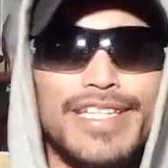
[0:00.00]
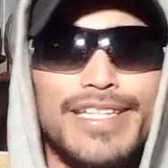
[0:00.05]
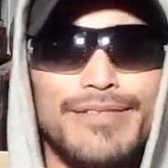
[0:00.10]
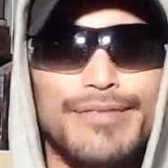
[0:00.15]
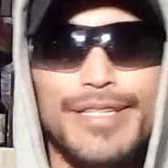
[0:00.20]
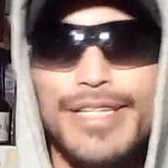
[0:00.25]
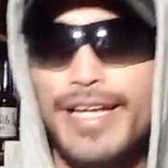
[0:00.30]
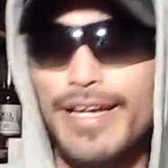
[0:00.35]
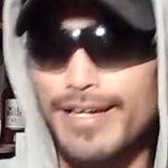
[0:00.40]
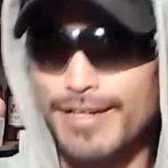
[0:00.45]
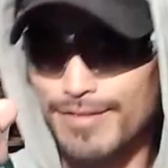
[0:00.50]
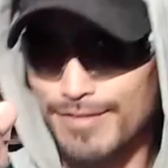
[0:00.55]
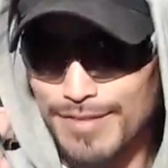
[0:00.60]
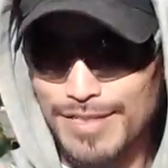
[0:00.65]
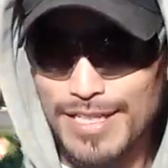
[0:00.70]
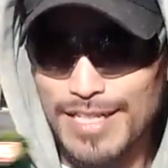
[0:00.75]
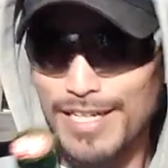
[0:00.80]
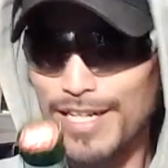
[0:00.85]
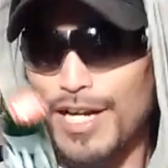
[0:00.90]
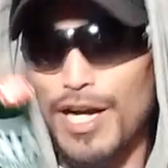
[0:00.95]
There we go.
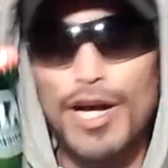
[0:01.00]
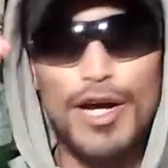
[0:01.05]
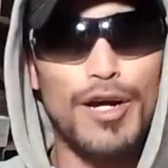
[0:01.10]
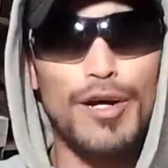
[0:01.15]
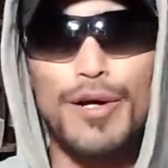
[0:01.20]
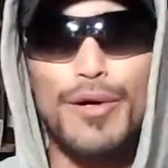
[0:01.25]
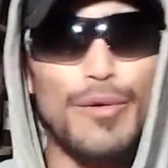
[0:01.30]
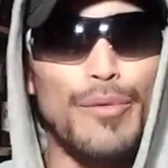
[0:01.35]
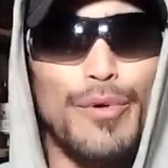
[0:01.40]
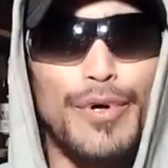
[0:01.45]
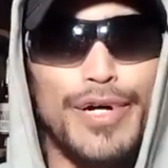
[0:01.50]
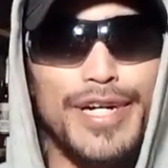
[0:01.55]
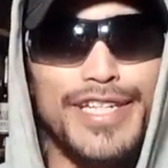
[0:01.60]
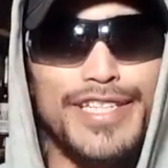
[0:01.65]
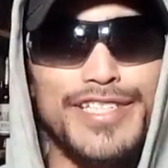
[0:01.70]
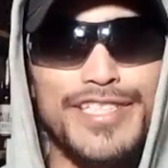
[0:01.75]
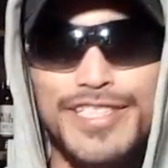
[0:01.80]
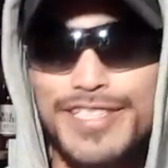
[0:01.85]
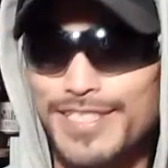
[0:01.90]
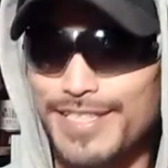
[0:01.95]

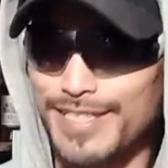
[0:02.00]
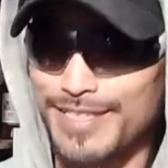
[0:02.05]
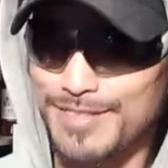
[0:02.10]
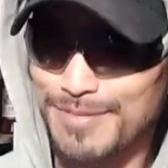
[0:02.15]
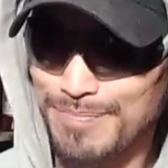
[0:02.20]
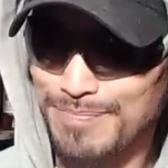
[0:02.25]
What is it?